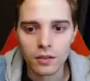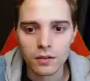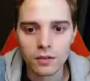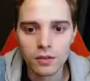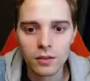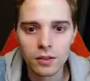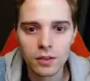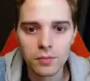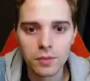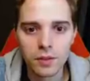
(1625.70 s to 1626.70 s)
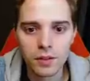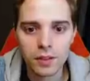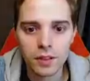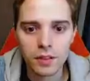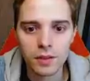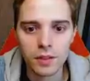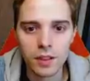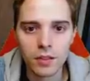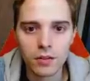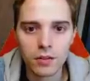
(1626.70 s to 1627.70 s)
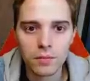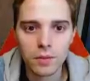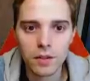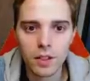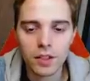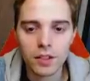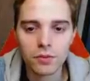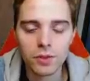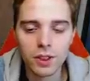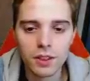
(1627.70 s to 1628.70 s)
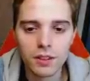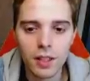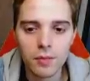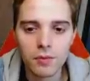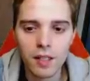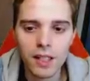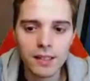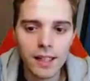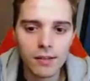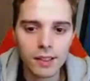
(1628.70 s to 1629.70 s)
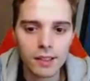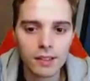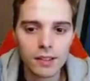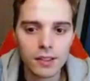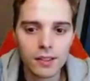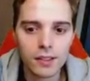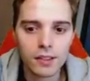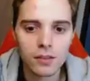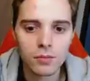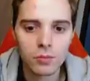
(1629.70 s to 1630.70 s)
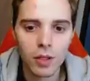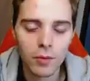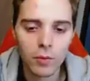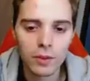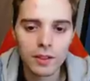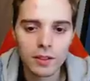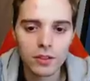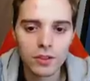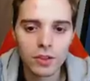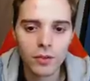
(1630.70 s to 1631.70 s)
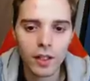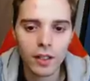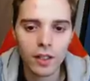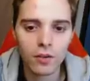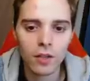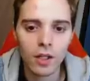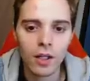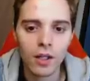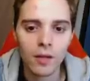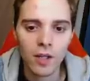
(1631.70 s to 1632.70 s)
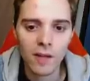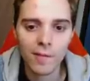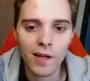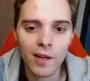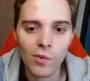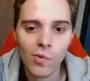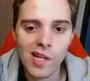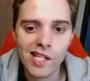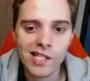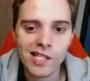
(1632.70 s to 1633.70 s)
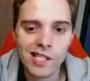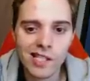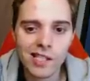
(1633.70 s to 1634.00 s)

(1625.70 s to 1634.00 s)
Super scary. He could potentially reset Snapples, but I doubt it. Probably will need to use it right now. But I'm gonna wait.